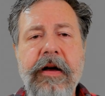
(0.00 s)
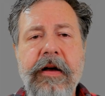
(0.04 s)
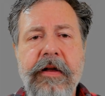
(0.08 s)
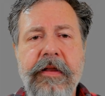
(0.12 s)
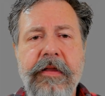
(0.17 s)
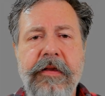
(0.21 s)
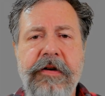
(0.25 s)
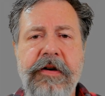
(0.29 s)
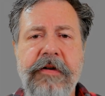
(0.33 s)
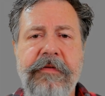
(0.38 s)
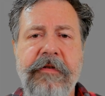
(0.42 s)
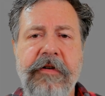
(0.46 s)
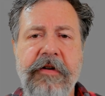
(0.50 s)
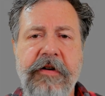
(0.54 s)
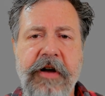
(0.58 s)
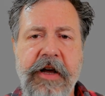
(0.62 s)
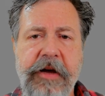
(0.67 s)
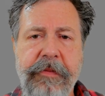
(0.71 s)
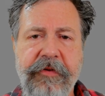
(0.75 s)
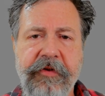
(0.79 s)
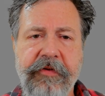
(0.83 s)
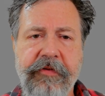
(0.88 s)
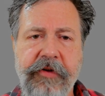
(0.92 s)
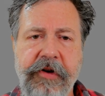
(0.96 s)
The different
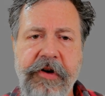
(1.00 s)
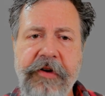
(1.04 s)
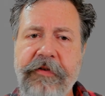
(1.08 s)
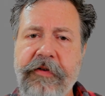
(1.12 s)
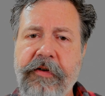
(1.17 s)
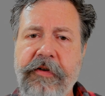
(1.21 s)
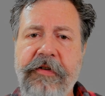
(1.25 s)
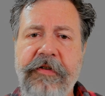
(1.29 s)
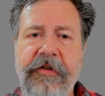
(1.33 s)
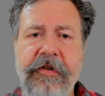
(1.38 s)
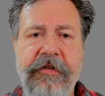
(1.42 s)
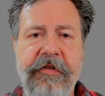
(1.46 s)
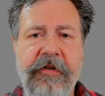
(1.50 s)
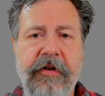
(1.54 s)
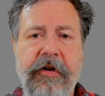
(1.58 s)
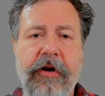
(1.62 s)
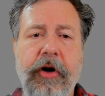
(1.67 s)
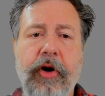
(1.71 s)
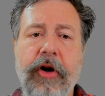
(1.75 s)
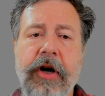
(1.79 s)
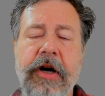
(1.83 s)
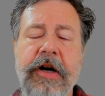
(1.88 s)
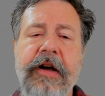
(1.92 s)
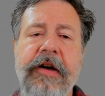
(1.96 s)
types of resources are
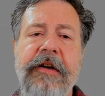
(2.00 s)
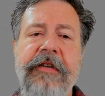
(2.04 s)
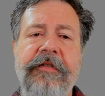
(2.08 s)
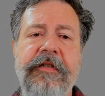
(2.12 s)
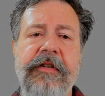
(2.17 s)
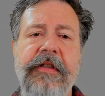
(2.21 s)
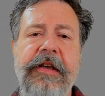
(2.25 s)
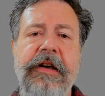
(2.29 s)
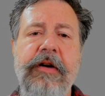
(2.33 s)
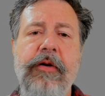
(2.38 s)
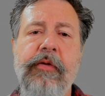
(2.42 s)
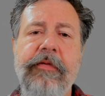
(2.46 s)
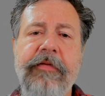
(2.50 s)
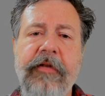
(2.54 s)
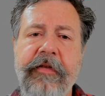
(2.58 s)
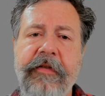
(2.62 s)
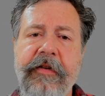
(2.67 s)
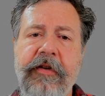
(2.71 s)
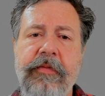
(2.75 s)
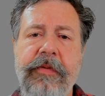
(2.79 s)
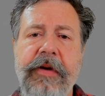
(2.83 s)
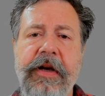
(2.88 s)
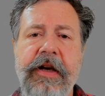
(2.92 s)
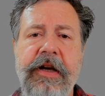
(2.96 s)
organized on the
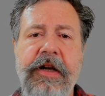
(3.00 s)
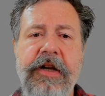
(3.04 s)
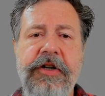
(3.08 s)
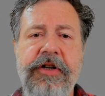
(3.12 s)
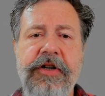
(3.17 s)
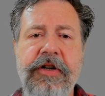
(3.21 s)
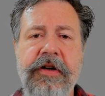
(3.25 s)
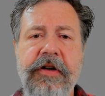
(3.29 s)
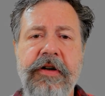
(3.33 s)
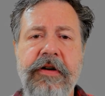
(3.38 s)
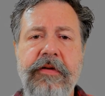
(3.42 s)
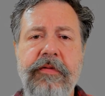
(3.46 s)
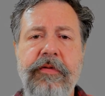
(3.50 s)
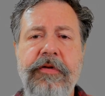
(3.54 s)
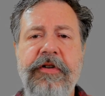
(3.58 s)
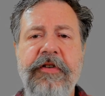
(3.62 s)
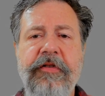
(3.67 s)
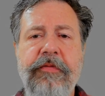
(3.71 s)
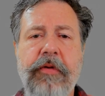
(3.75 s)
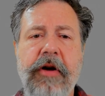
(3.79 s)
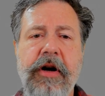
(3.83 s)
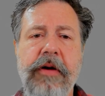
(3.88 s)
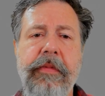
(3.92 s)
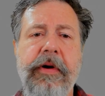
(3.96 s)
overview page, which
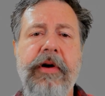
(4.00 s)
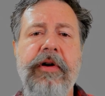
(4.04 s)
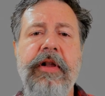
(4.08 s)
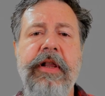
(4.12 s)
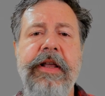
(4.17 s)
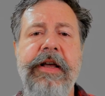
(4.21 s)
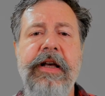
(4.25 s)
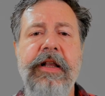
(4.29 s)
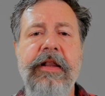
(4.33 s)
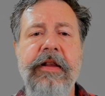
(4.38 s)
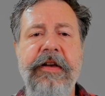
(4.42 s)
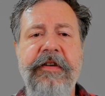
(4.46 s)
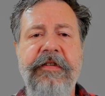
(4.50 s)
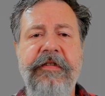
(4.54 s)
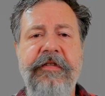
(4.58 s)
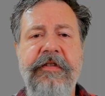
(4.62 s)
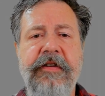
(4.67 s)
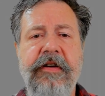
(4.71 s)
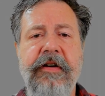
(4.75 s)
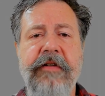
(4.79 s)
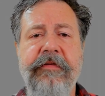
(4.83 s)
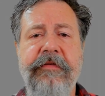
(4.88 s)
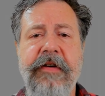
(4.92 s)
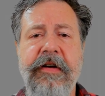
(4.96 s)
is primarily a
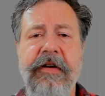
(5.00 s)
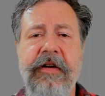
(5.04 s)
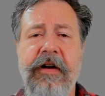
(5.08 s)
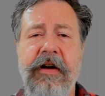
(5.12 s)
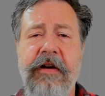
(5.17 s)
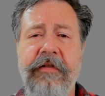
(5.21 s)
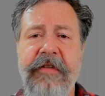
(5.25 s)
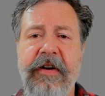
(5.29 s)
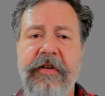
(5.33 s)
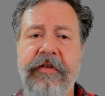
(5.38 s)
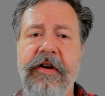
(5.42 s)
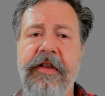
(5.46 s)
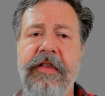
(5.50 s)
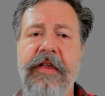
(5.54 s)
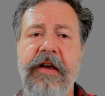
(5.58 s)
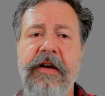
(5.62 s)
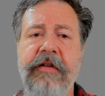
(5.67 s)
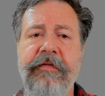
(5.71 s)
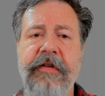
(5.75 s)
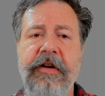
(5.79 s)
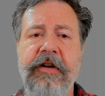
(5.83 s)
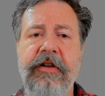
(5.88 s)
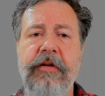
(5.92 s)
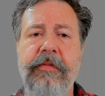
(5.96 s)
list of everything
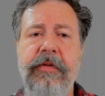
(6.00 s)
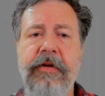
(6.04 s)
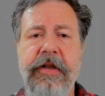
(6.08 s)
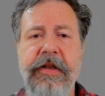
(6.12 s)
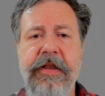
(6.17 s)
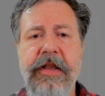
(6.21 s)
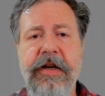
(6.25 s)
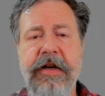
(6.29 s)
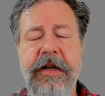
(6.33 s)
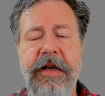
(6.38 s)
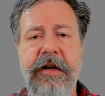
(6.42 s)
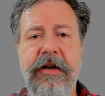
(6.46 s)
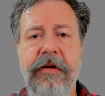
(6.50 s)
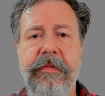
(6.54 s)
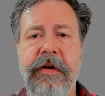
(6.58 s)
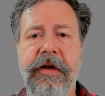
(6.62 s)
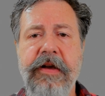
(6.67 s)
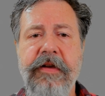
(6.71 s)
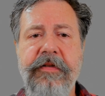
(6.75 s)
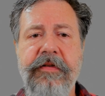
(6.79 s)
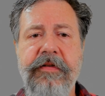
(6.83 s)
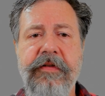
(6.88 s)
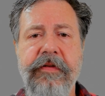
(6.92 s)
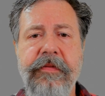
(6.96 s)
available in the
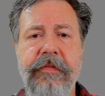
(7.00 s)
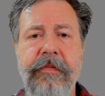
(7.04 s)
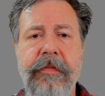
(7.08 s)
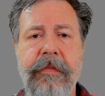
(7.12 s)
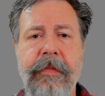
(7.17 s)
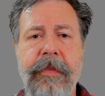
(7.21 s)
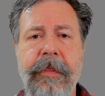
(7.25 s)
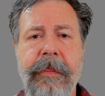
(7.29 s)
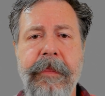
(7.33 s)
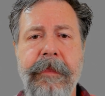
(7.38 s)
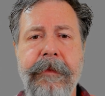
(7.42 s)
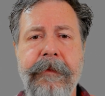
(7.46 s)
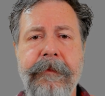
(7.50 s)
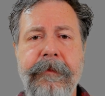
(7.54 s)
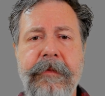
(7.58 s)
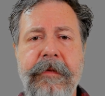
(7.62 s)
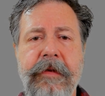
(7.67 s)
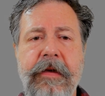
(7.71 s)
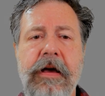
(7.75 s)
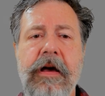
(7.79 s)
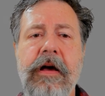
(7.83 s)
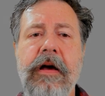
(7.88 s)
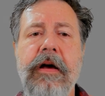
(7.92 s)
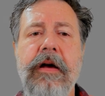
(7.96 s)
database.
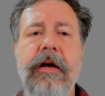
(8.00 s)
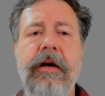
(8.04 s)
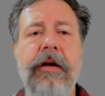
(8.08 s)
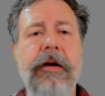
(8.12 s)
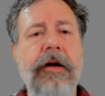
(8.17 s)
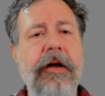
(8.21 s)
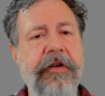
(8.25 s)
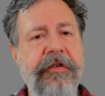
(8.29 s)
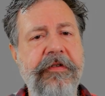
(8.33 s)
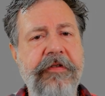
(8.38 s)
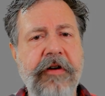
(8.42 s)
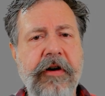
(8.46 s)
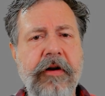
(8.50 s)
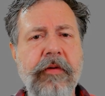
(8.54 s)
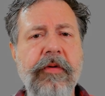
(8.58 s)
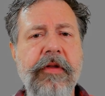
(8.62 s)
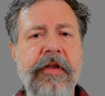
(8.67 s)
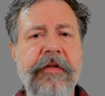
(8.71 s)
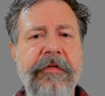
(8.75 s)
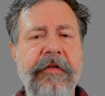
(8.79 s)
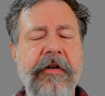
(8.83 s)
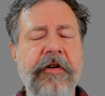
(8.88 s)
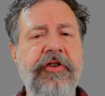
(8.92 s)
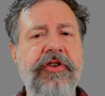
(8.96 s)
I'll start with
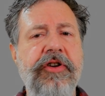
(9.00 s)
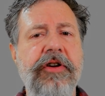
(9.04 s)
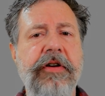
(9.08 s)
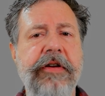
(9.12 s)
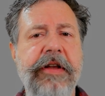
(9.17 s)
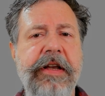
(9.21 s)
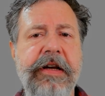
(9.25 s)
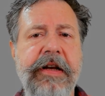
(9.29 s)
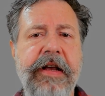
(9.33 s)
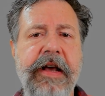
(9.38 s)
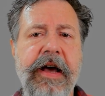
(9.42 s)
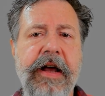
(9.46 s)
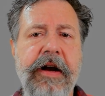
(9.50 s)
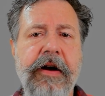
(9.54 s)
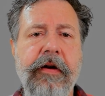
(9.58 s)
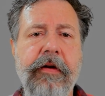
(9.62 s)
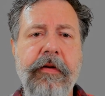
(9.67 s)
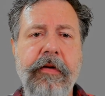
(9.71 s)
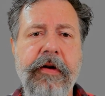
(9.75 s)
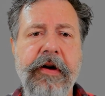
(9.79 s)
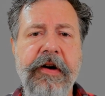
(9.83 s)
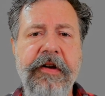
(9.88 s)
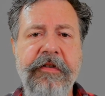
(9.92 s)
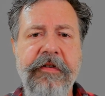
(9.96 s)
the functional need
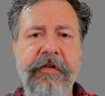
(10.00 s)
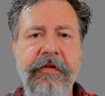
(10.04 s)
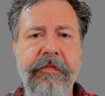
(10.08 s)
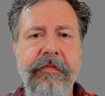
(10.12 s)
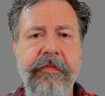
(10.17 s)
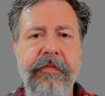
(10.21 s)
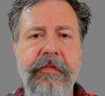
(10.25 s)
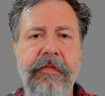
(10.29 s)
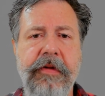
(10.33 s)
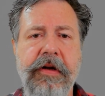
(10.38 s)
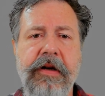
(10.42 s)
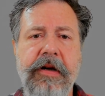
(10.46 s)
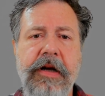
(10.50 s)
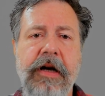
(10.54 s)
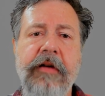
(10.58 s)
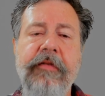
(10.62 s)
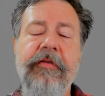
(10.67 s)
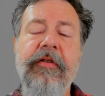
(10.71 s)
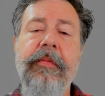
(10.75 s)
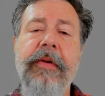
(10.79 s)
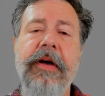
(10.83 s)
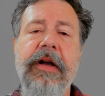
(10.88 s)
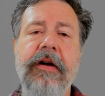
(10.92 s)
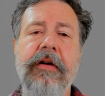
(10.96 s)
categories. In
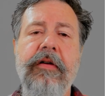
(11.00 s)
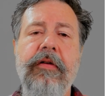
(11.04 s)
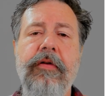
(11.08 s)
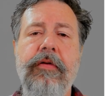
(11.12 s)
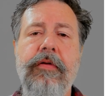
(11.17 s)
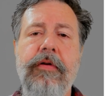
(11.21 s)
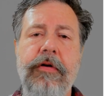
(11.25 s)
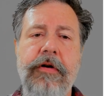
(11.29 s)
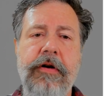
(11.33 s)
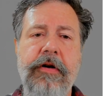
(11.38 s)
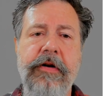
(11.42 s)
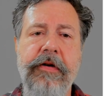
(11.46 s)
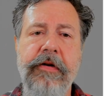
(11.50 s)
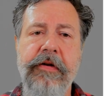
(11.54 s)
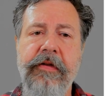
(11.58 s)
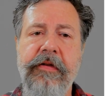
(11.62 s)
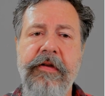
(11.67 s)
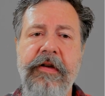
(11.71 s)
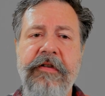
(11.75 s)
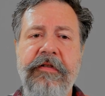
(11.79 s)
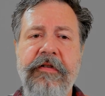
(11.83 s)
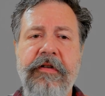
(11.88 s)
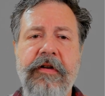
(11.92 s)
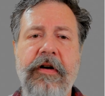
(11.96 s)
alphabetical order,
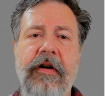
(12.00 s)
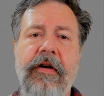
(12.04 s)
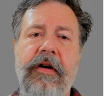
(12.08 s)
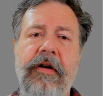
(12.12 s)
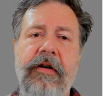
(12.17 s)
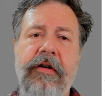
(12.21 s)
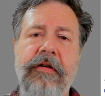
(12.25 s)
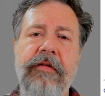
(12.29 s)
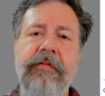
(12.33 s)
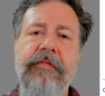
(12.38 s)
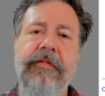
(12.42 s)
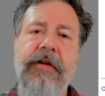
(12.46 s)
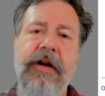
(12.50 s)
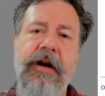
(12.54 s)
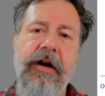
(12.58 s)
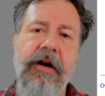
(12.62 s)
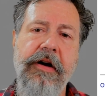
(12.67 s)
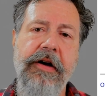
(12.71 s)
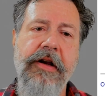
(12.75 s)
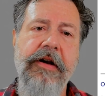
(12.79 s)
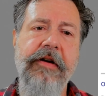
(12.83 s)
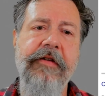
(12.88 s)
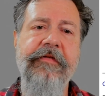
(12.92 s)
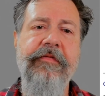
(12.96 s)
these are all
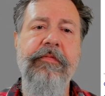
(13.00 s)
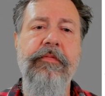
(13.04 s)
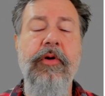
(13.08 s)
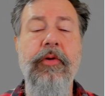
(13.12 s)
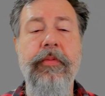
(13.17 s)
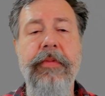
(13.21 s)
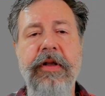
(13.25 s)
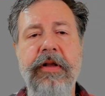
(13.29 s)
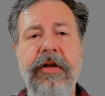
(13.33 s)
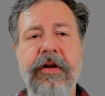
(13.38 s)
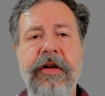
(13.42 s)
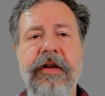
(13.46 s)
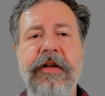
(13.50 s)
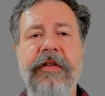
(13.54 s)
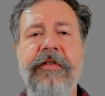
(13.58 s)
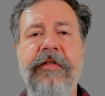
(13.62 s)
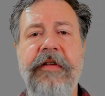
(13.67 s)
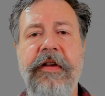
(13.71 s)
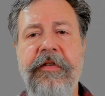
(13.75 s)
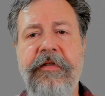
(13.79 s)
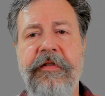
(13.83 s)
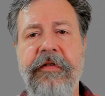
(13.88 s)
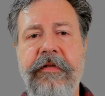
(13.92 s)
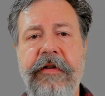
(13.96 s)
cognitive, mobility, and
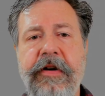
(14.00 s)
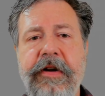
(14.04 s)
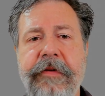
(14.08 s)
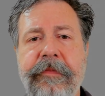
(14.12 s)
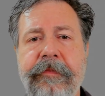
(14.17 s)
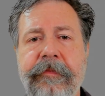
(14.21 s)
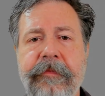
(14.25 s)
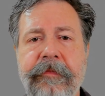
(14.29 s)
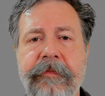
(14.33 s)
sensory.